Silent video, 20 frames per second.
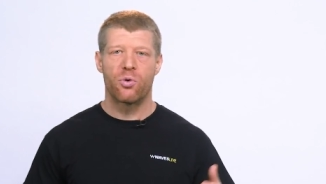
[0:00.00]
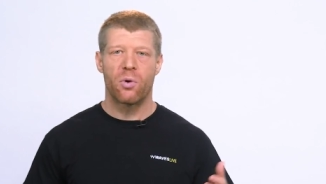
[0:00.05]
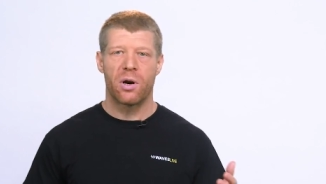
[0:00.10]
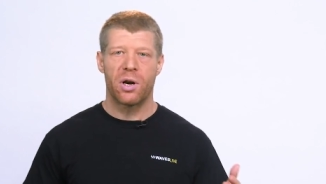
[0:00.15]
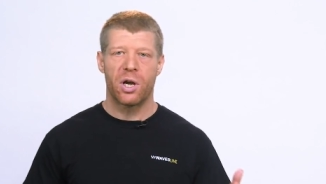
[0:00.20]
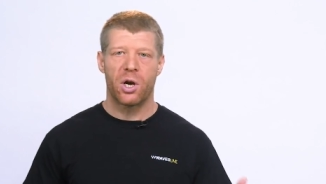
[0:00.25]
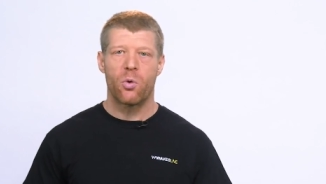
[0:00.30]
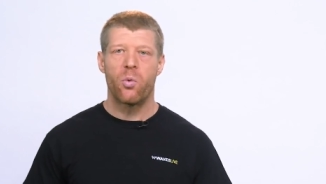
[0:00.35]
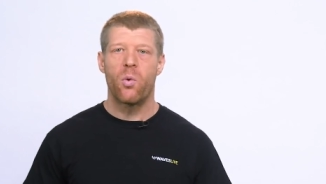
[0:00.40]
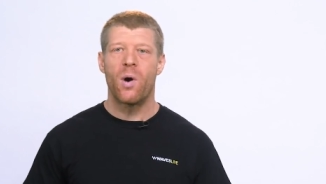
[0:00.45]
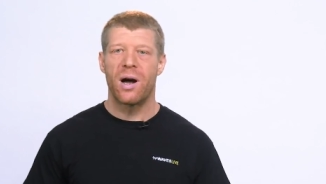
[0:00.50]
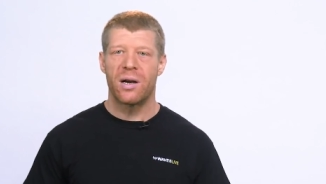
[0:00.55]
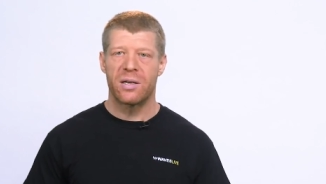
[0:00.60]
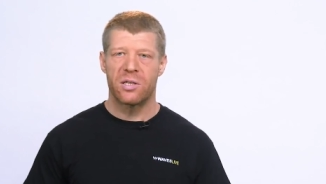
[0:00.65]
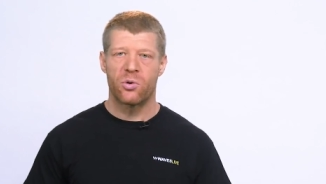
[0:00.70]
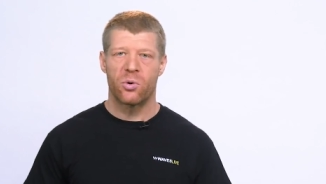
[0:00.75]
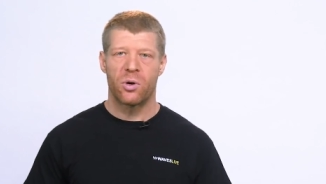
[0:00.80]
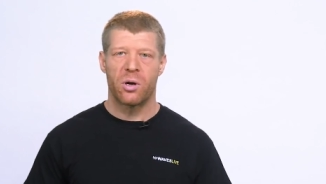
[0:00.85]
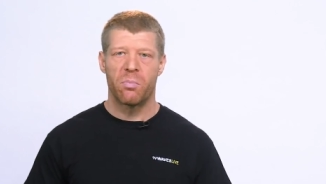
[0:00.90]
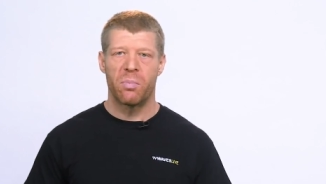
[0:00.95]
you are required
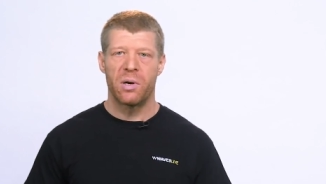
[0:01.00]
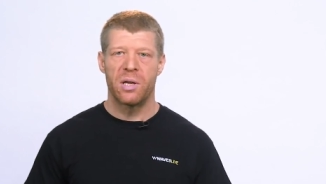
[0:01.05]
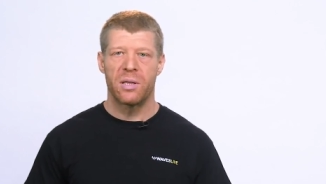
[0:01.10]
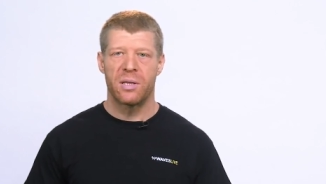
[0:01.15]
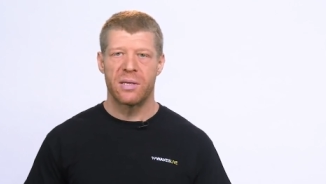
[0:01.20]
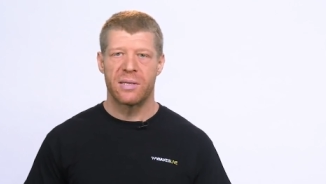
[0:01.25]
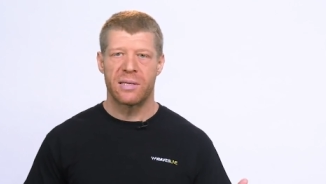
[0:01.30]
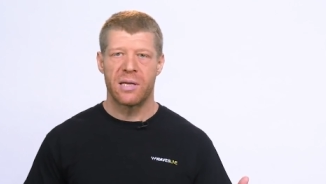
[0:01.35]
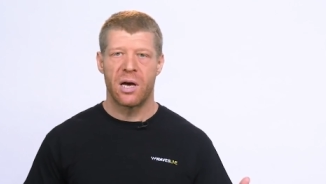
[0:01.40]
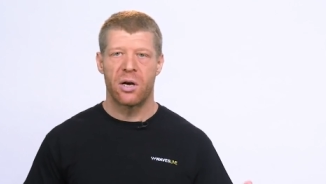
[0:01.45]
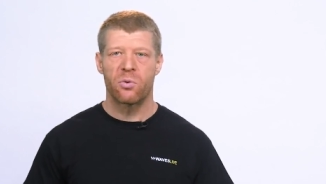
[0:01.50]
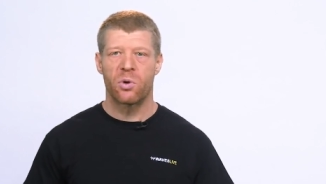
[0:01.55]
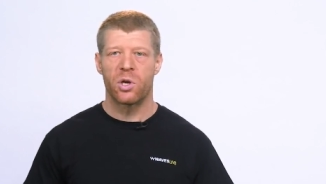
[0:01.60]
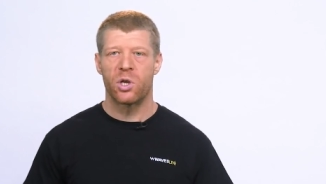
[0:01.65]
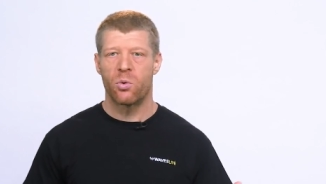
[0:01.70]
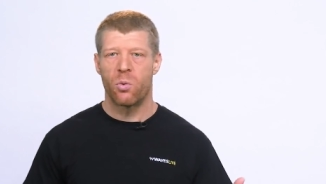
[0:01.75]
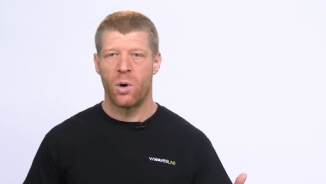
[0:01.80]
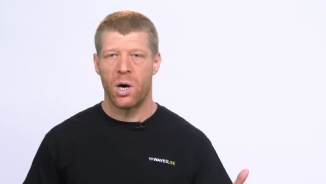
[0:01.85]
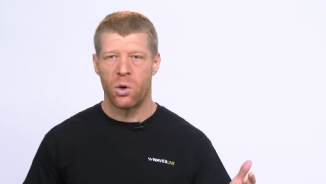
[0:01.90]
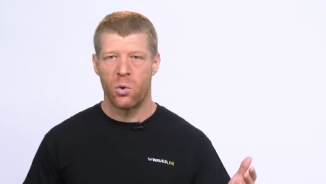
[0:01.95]
to complete the
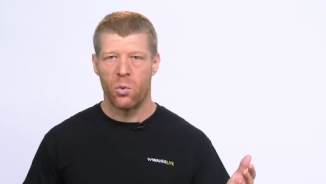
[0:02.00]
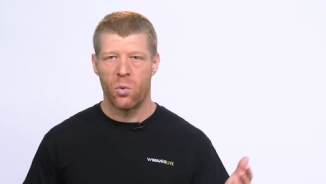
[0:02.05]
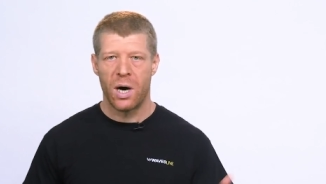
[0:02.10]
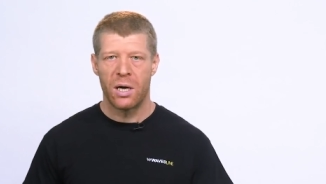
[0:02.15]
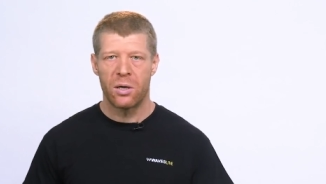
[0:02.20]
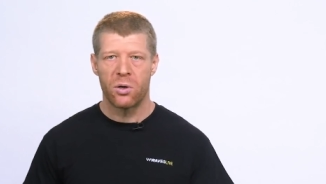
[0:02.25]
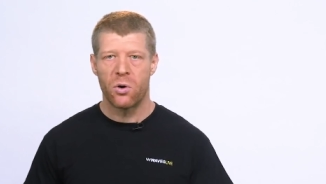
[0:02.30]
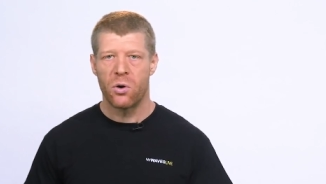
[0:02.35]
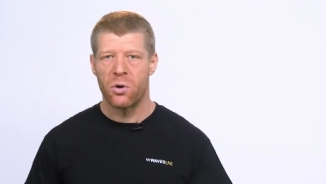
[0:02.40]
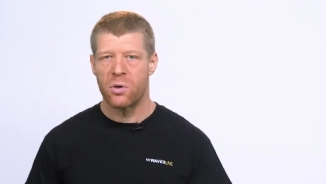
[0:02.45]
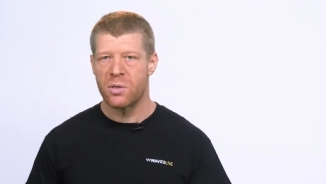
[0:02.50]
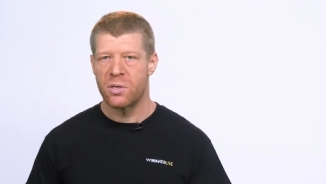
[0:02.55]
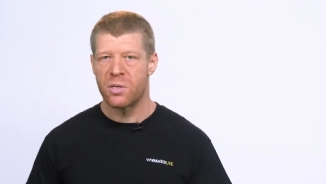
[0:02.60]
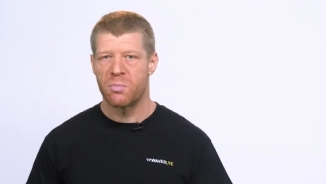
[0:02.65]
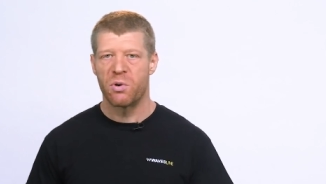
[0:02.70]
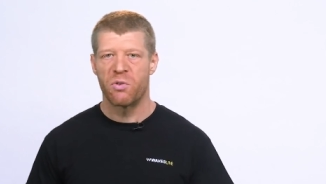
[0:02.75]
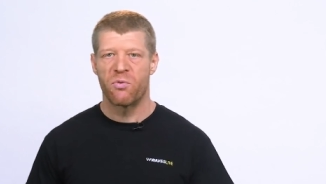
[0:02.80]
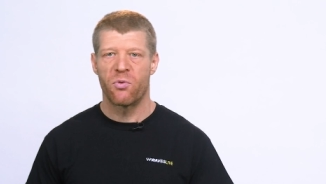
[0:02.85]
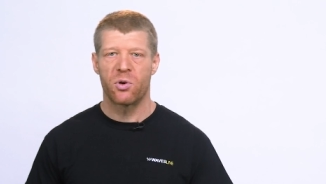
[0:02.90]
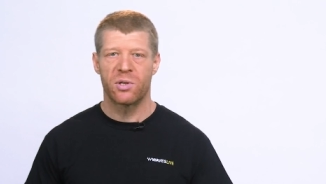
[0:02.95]
SoundGrid 101 course
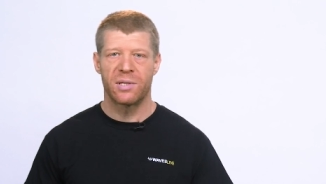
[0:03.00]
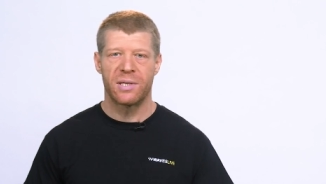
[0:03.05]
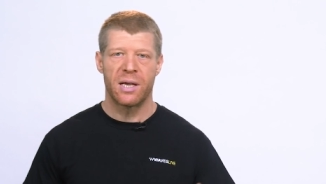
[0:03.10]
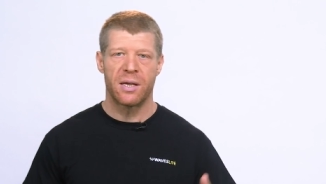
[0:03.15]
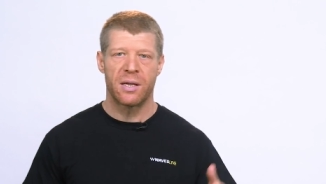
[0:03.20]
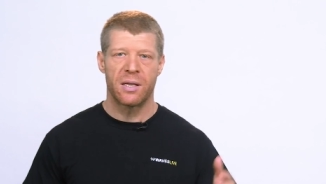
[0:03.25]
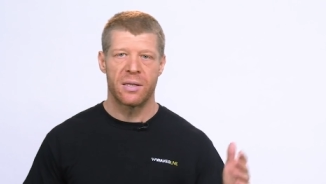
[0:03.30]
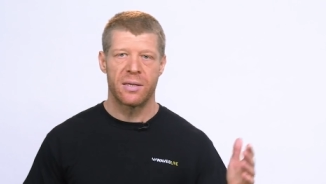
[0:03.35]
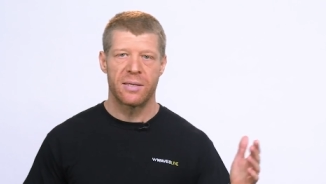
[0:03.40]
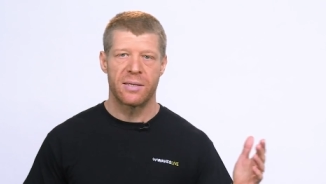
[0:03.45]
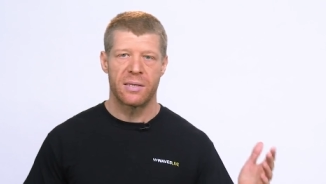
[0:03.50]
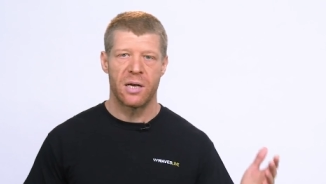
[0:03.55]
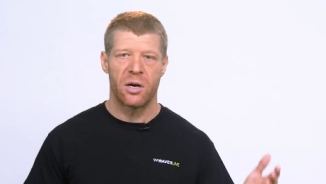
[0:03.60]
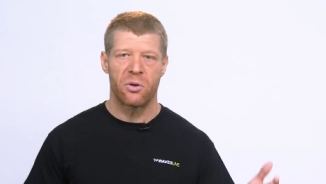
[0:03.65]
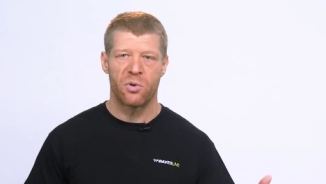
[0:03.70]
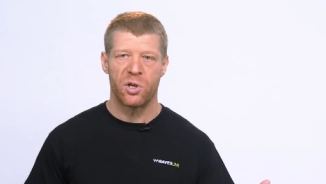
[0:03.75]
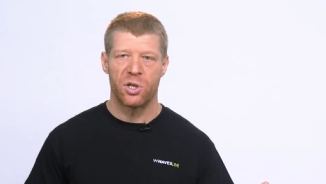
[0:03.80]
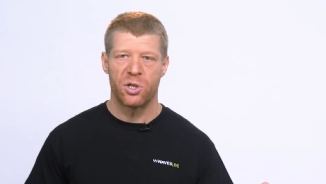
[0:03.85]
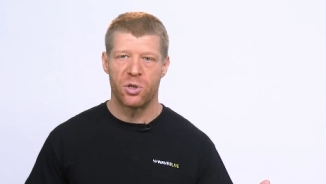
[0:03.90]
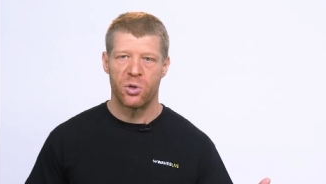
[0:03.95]
before taking the
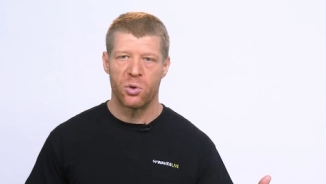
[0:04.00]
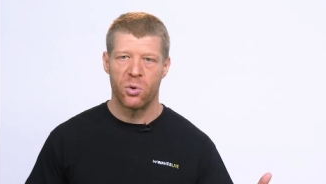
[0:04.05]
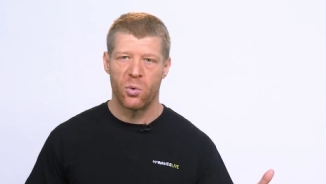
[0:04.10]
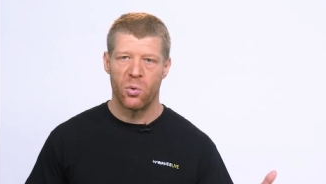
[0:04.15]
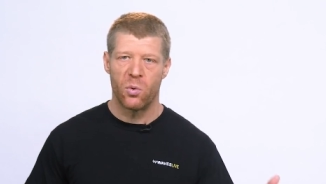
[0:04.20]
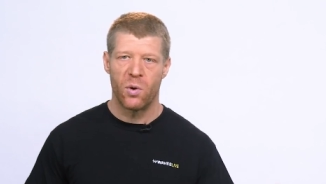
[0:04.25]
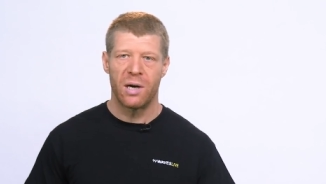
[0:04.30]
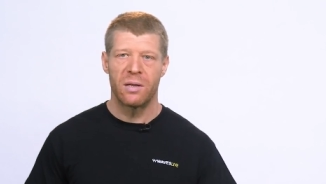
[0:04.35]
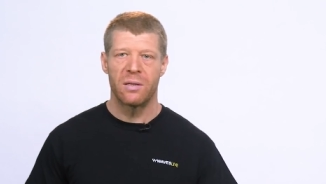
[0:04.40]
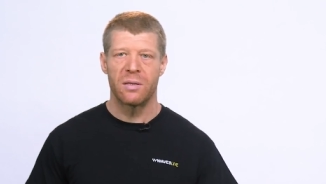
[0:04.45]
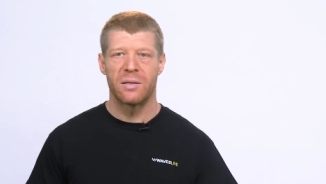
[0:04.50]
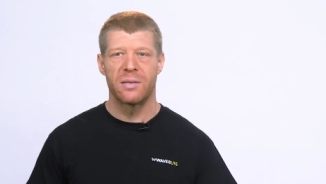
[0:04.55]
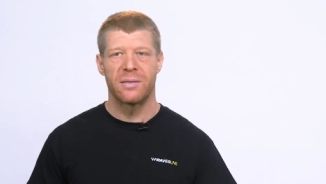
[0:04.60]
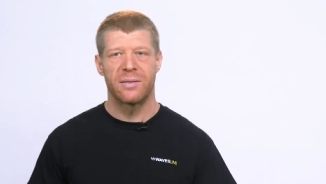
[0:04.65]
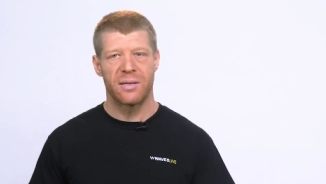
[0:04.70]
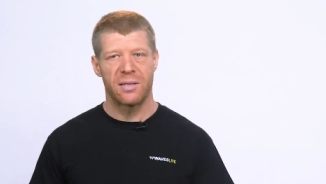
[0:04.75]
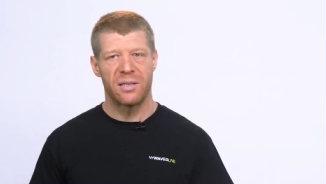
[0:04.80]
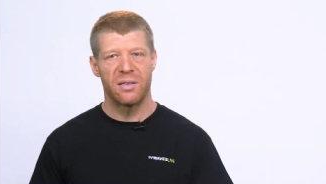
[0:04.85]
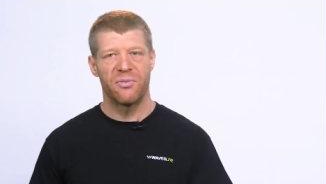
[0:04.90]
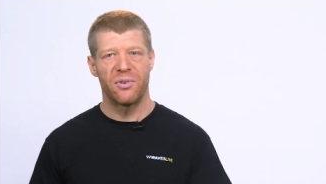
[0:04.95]
SoundGrid 201
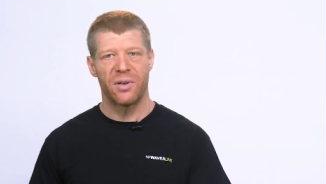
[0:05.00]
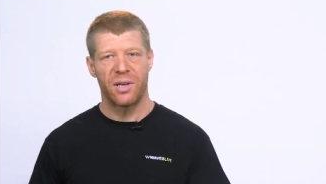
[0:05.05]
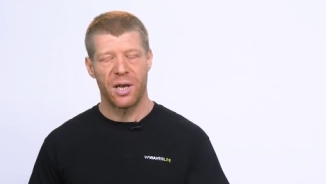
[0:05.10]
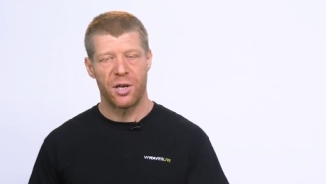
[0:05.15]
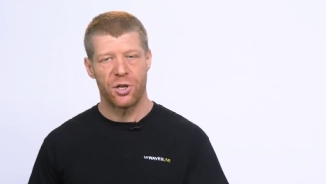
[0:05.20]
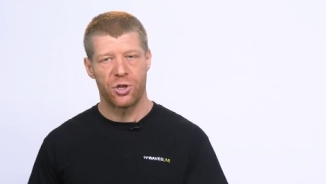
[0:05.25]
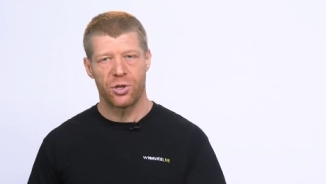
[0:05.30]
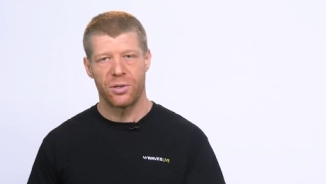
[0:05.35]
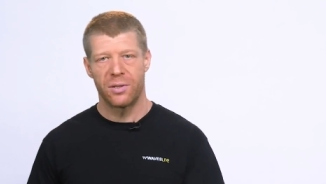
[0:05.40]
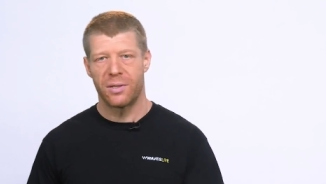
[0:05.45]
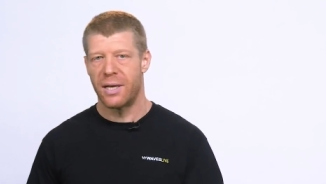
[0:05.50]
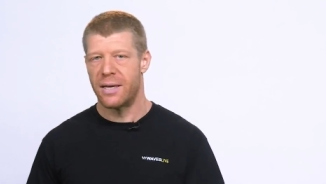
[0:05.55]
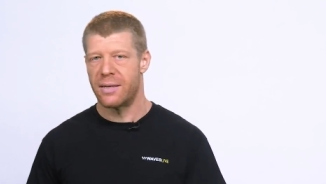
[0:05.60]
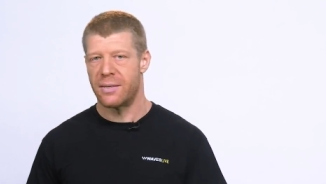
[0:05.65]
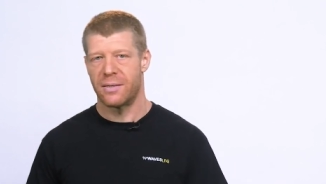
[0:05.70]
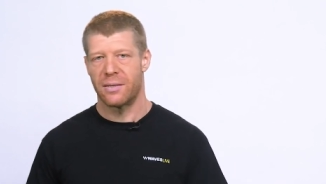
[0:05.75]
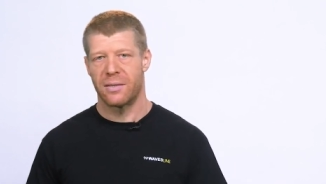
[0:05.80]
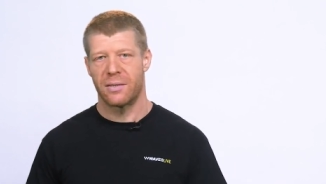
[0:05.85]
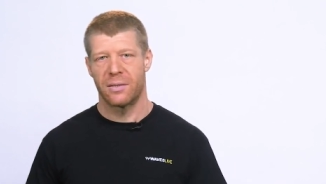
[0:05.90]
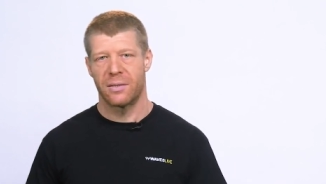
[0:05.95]
certification test.